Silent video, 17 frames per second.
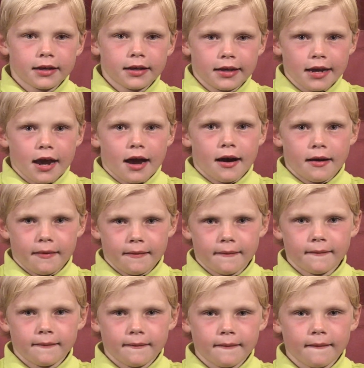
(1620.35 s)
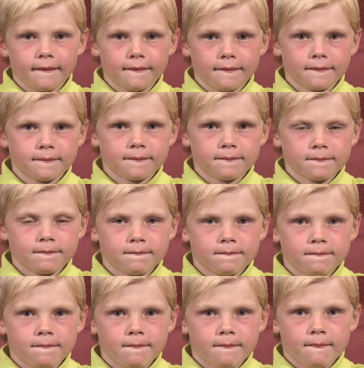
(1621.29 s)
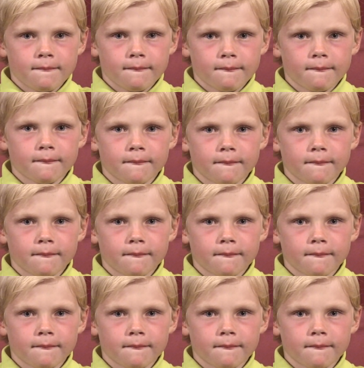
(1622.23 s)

Oh my goodness, that's so great.